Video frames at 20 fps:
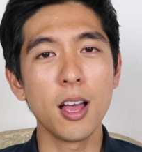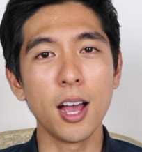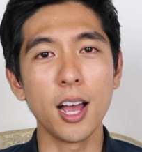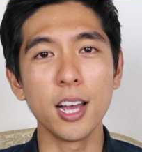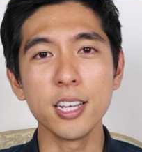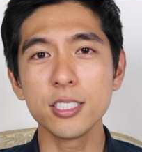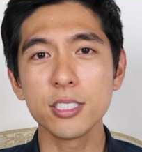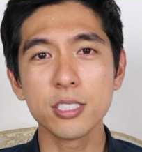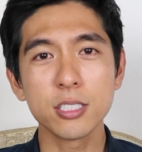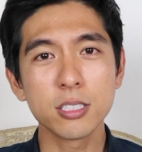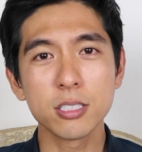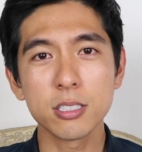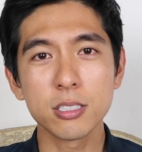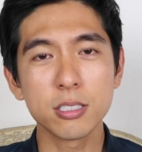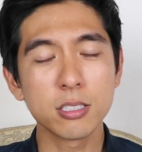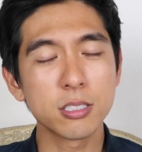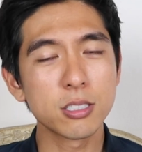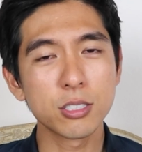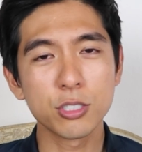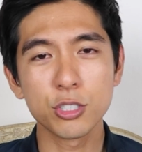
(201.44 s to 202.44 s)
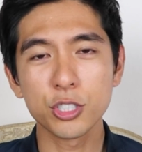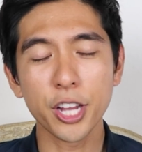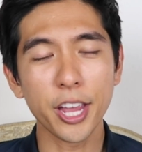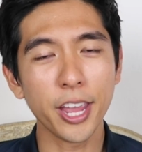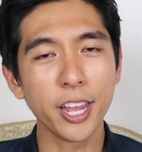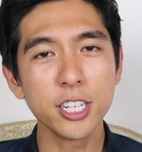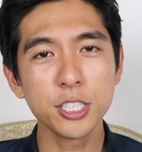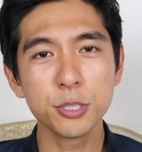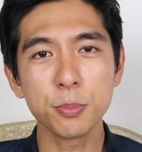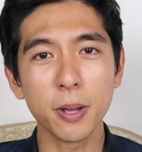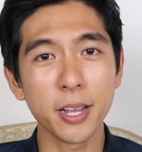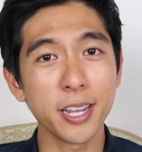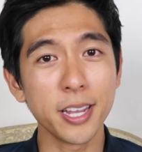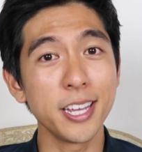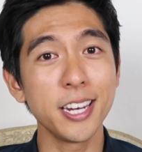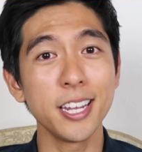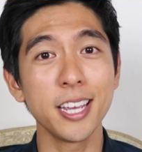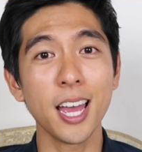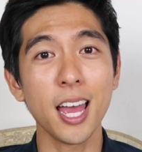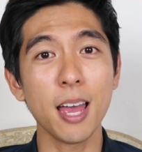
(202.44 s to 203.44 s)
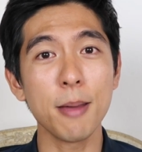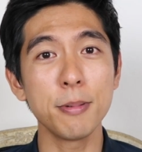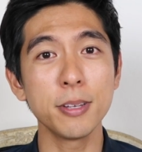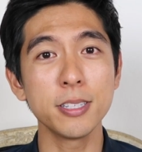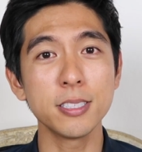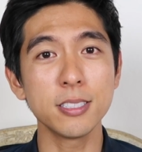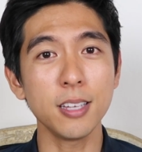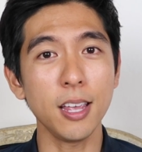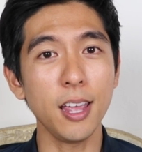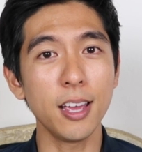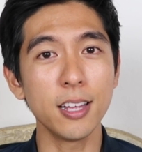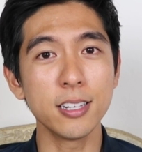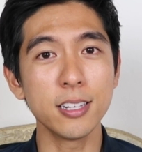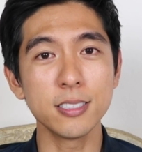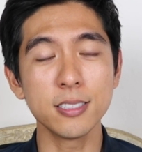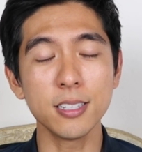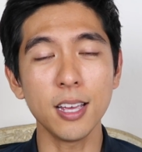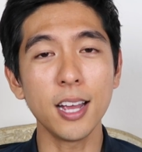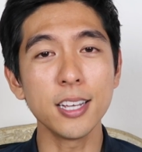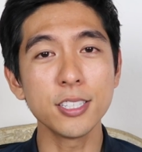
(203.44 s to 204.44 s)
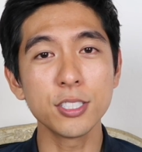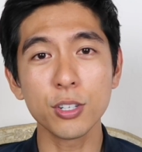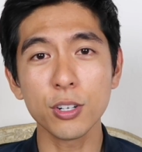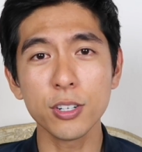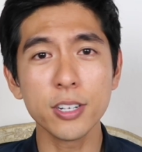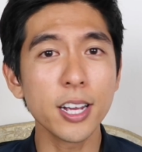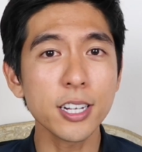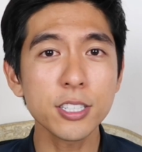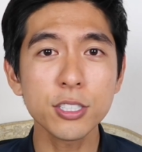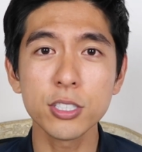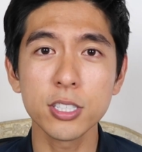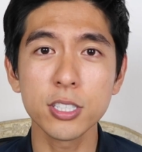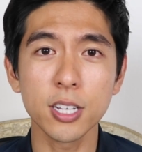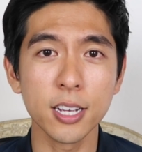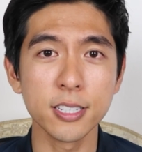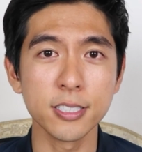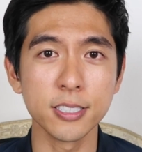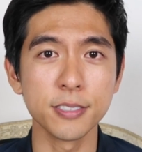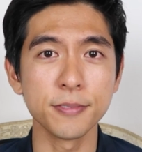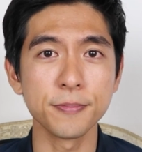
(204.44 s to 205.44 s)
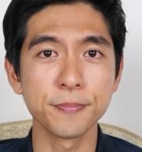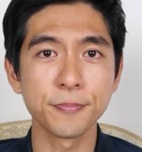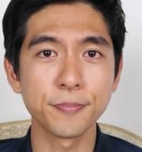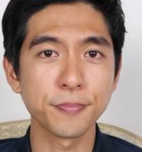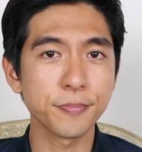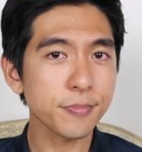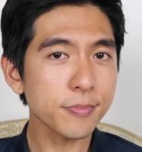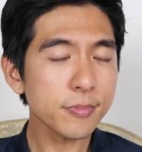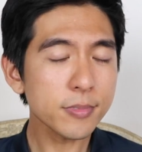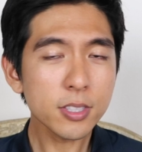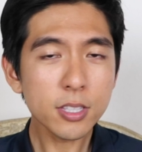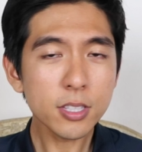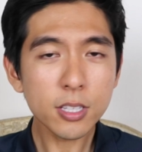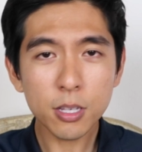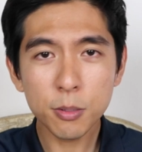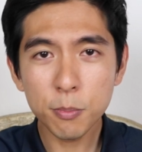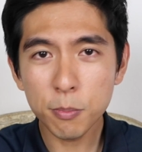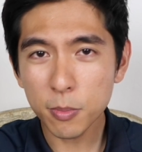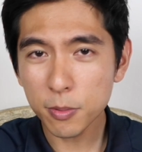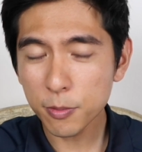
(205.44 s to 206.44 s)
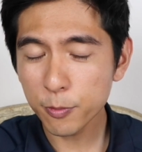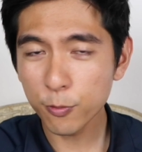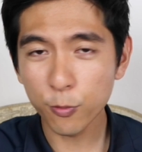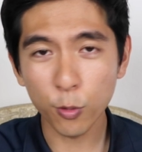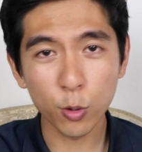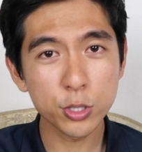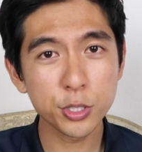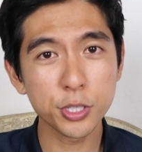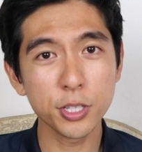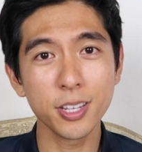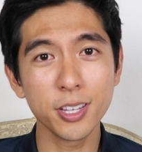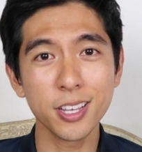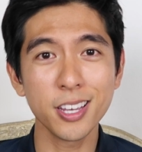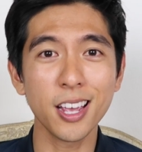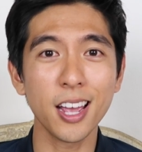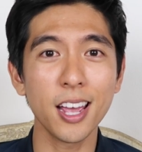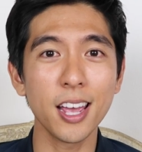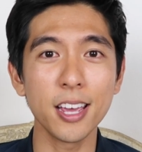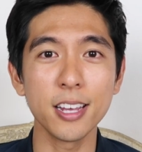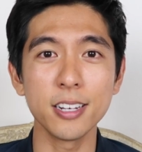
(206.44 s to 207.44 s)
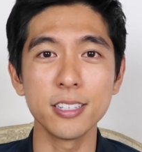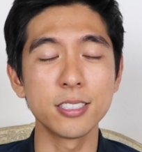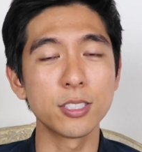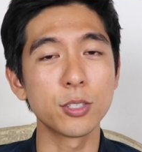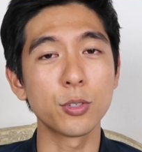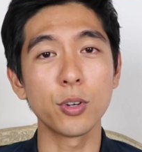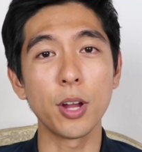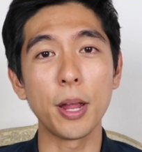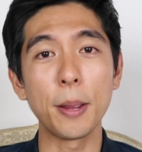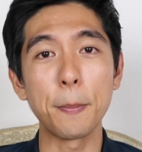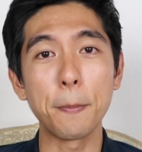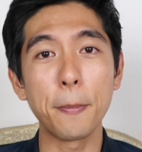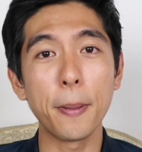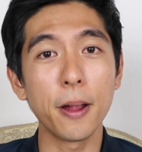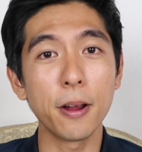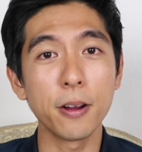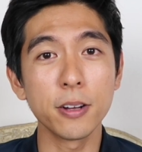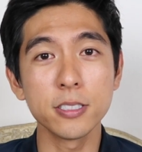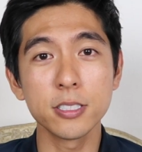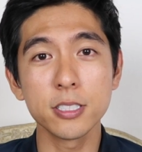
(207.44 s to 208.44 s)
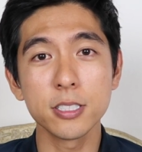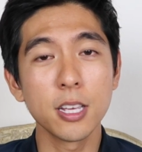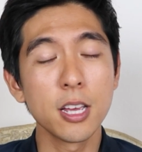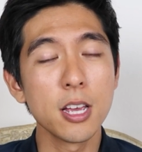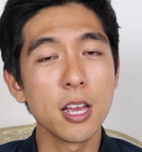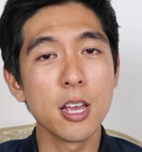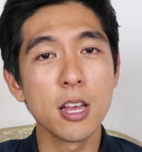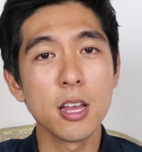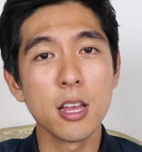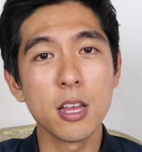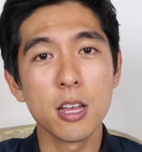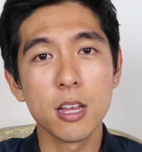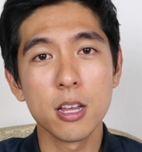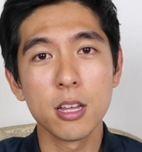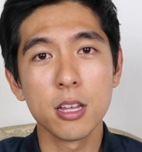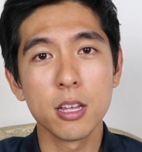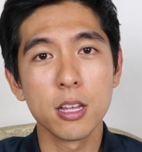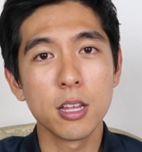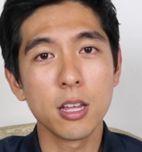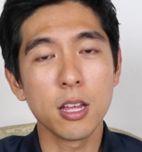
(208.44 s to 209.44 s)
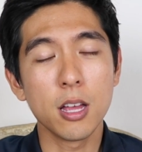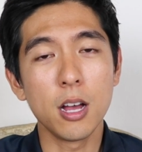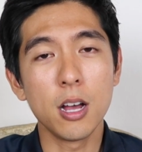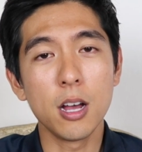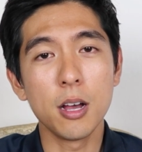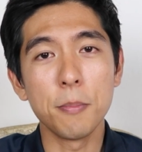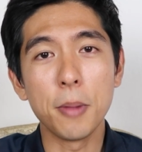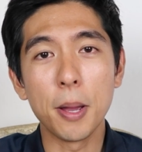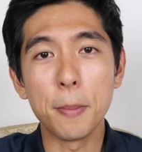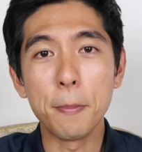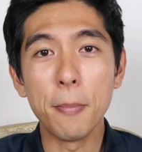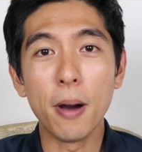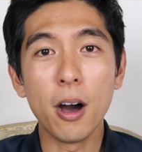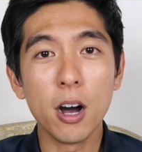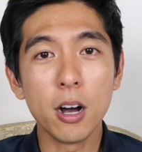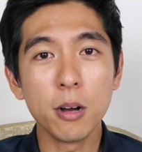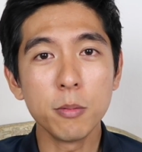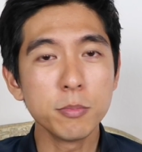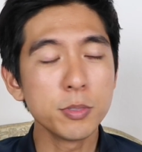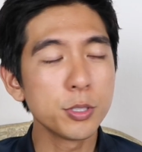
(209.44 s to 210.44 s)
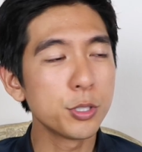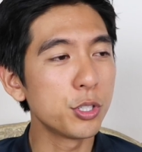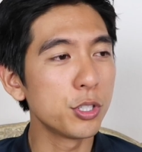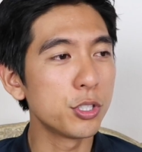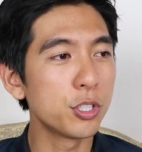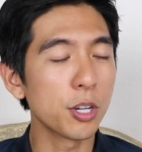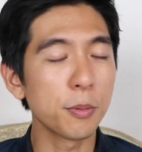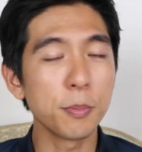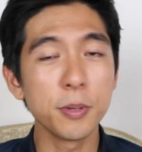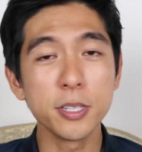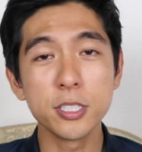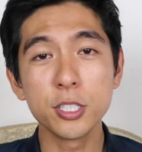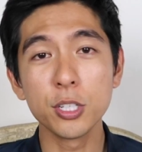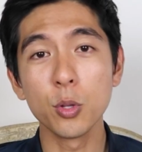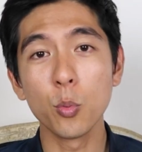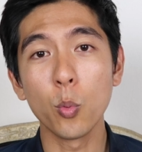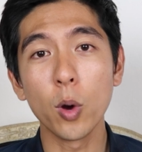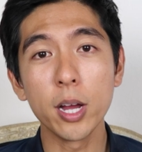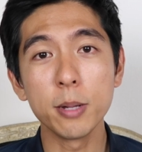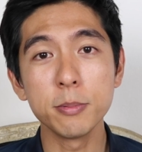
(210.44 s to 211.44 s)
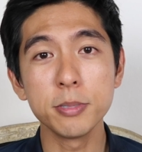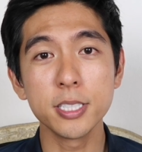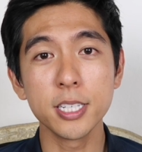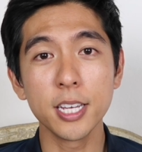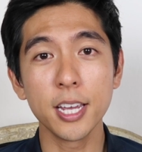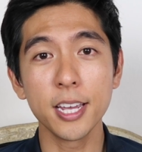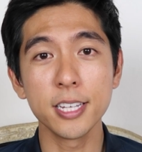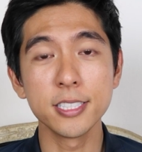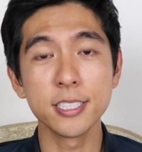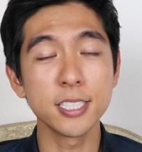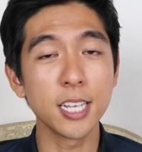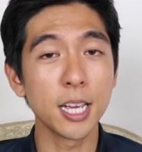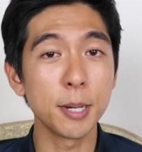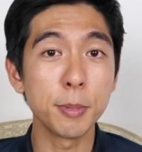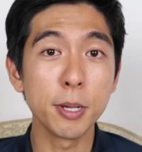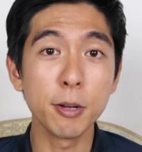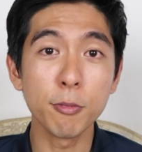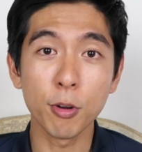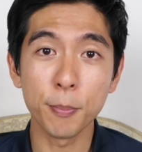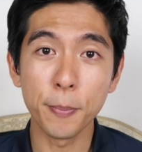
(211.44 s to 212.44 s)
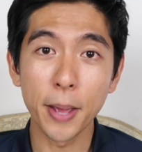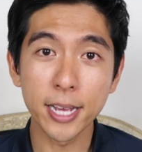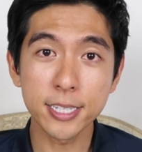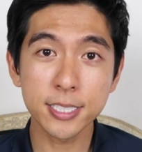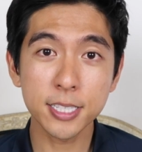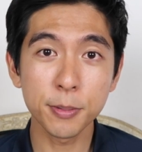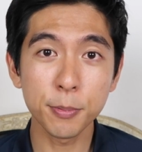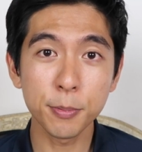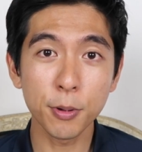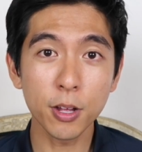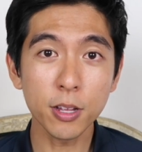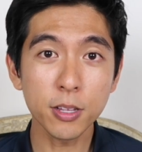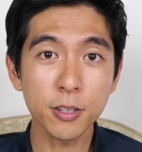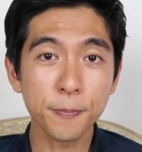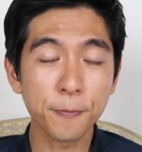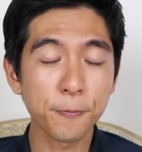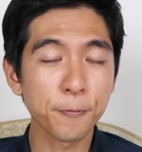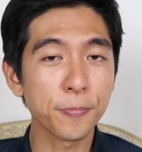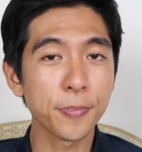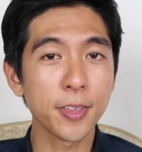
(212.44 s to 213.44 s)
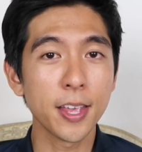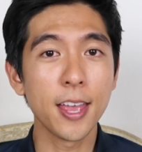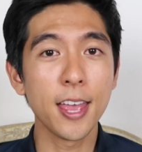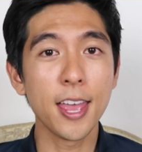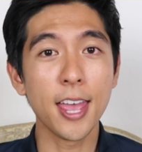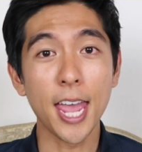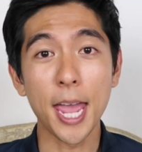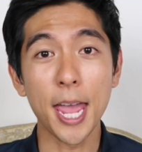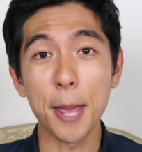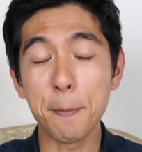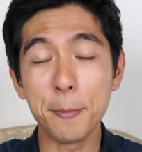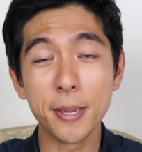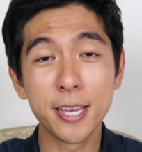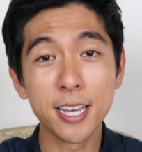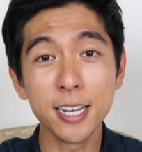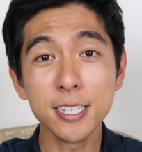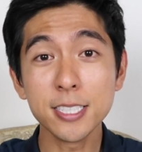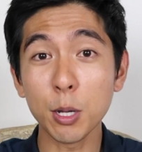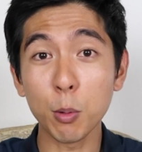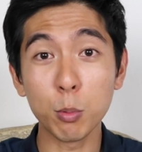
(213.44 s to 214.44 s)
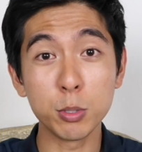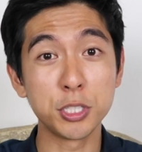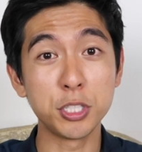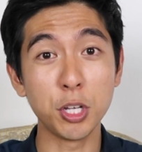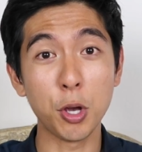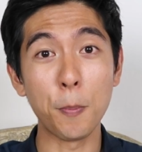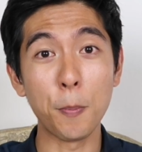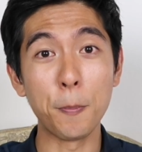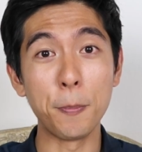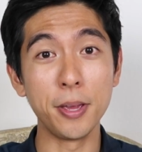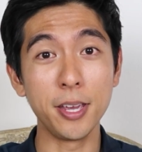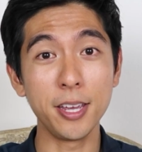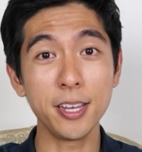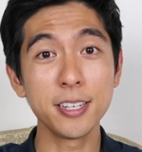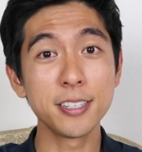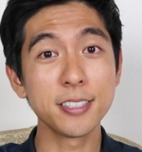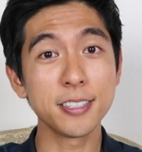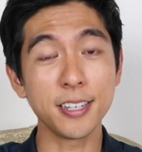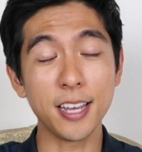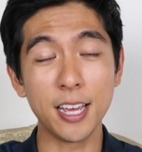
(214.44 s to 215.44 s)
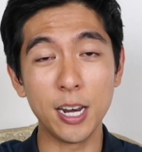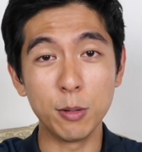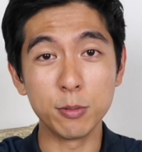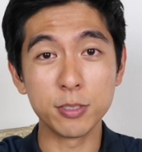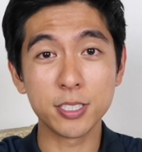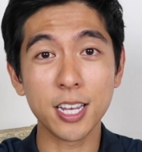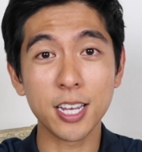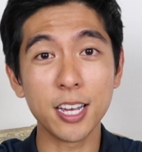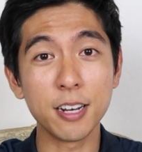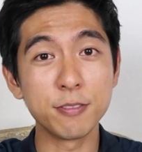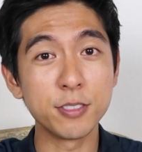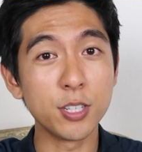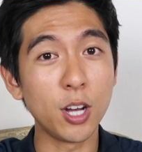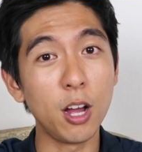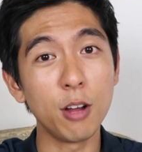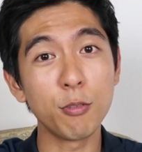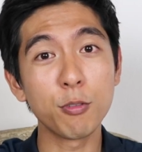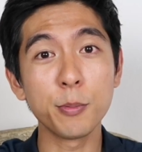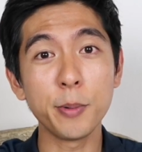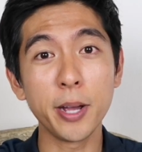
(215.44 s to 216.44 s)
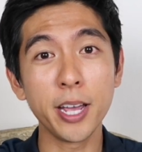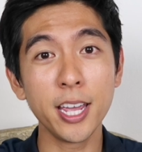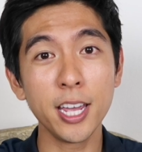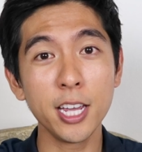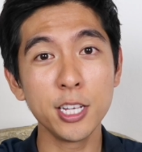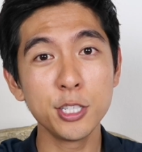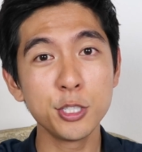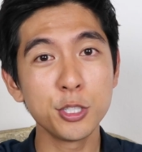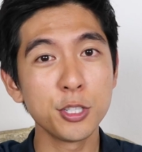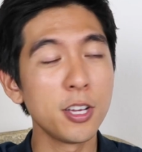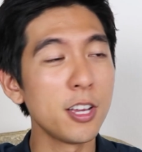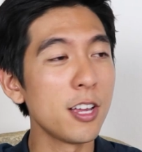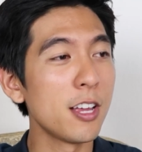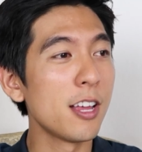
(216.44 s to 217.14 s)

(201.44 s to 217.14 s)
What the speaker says: I changed my eating habits and I started exercising. Fortunately, I had great parents. My mom, she took me to the YMCA and signed me up for basketball. And because I was so big and I was kind of tall for my age,